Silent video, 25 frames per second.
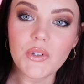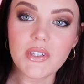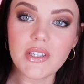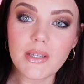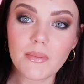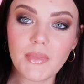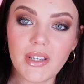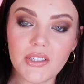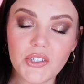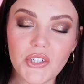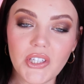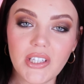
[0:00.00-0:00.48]

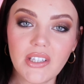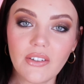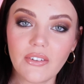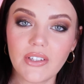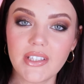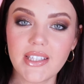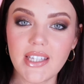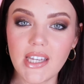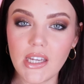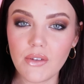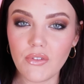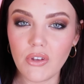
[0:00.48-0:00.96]
I'm actually
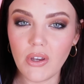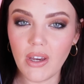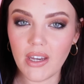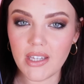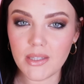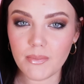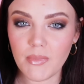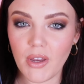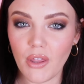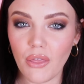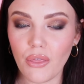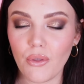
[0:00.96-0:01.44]
going to give you
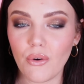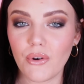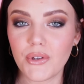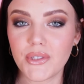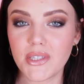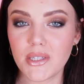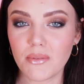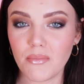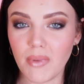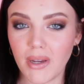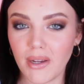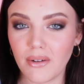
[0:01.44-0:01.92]
guys my
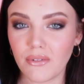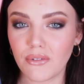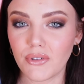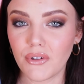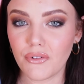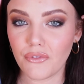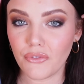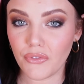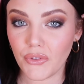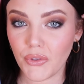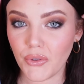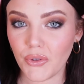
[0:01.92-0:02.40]
thoughts and my
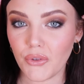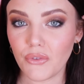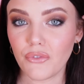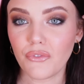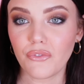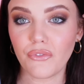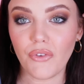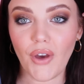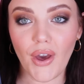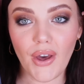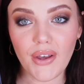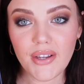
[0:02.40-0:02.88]
review
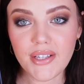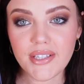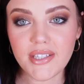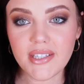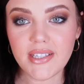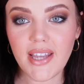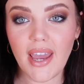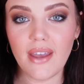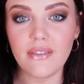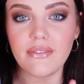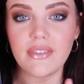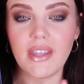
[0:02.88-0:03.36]

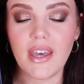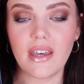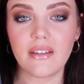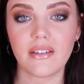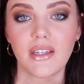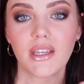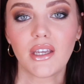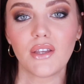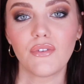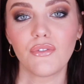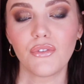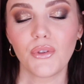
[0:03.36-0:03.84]
first, and then
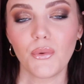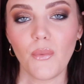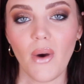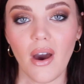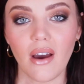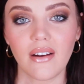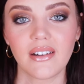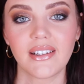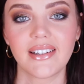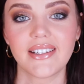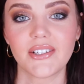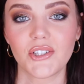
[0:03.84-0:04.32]
if you
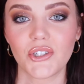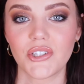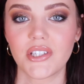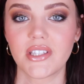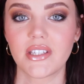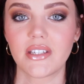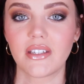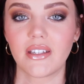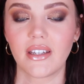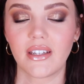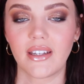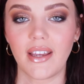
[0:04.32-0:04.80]
are
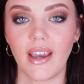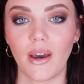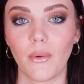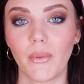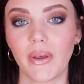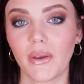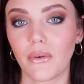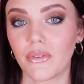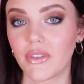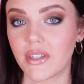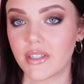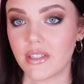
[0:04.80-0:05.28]
interested in how
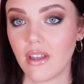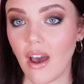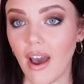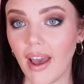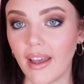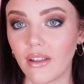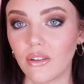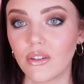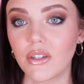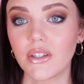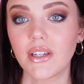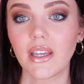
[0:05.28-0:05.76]
I got this
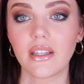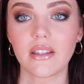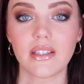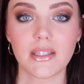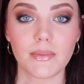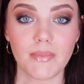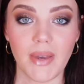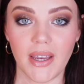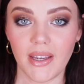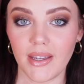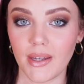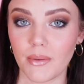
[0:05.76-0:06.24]
eye look and this
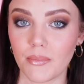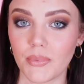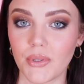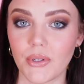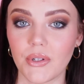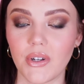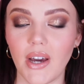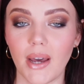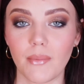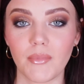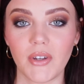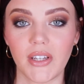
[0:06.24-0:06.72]
makeup
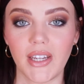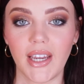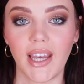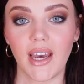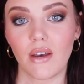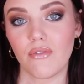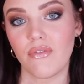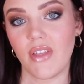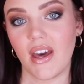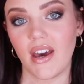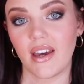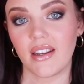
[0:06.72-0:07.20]
look, I'm gonna
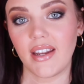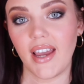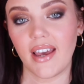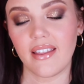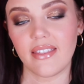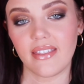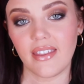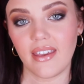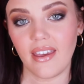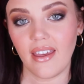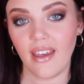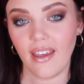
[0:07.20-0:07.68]
have that
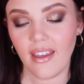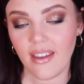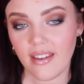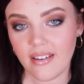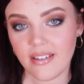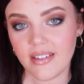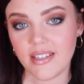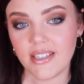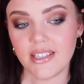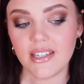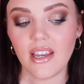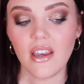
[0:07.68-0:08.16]
at the
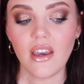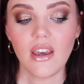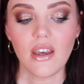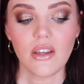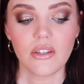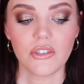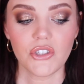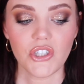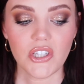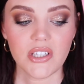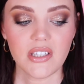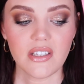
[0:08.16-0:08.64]
end
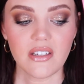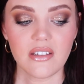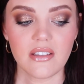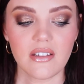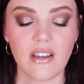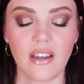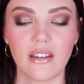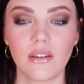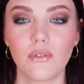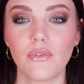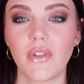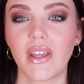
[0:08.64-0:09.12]
just as
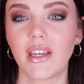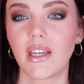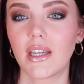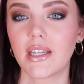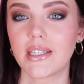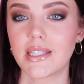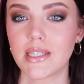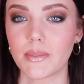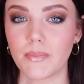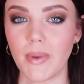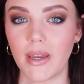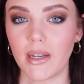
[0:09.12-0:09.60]
kind of like a
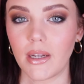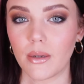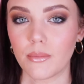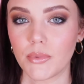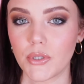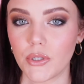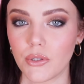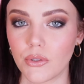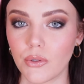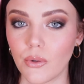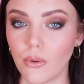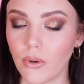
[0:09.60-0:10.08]
sped up
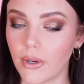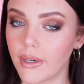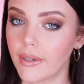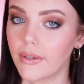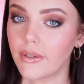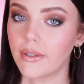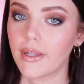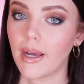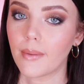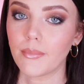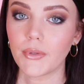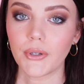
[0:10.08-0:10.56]

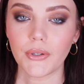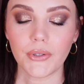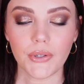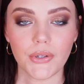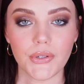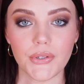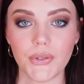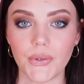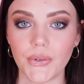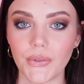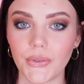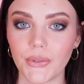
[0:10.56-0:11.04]
tutorial. I'm not
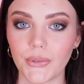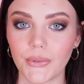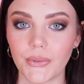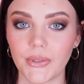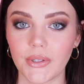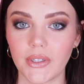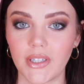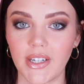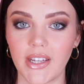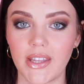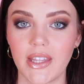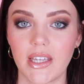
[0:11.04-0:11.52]
gonna talk through it
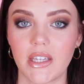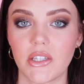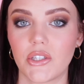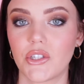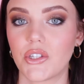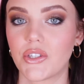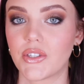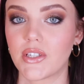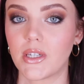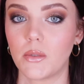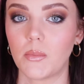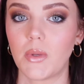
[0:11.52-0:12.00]
or anything, it's
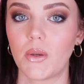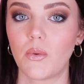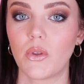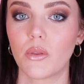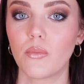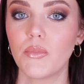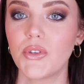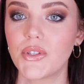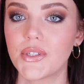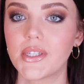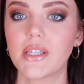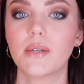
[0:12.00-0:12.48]
just gonna be with
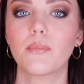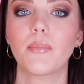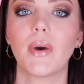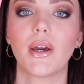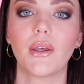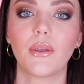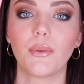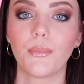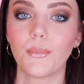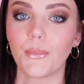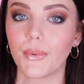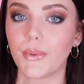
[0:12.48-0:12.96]
music,
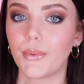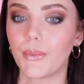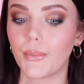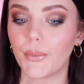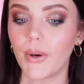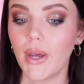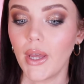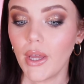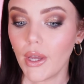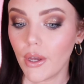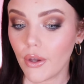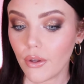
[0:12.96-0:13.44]
but you
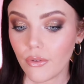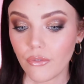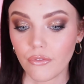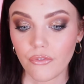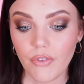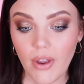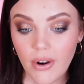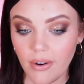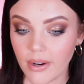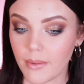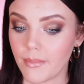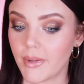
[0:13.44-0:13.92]
will
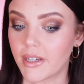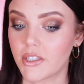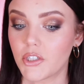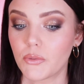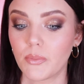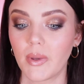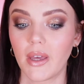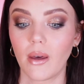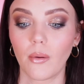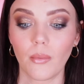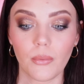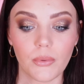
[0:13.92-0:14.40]
very much
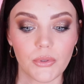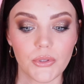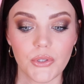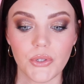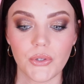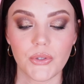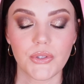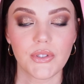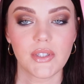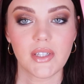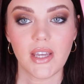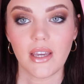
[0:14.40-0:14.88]
be able
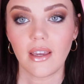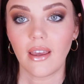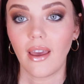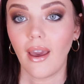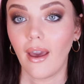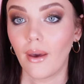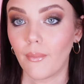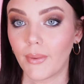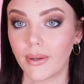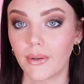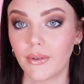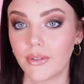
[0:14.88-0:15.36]
to see
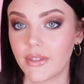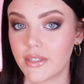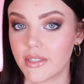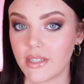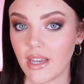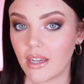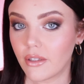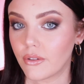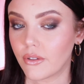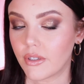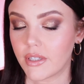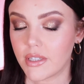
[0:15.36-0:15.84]
how I got this
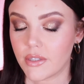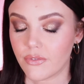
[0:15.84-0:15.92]
eye look.